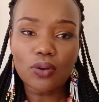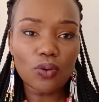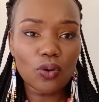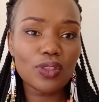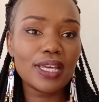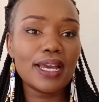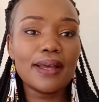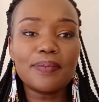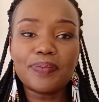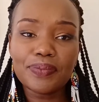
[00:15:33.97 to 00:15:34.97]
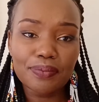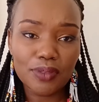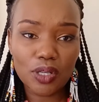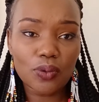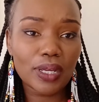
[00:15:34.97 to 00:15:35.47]
Go there,
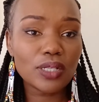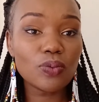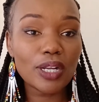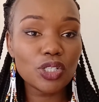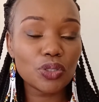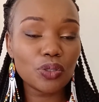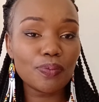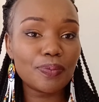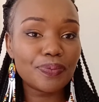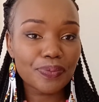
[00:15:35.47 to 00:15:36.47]
get one job,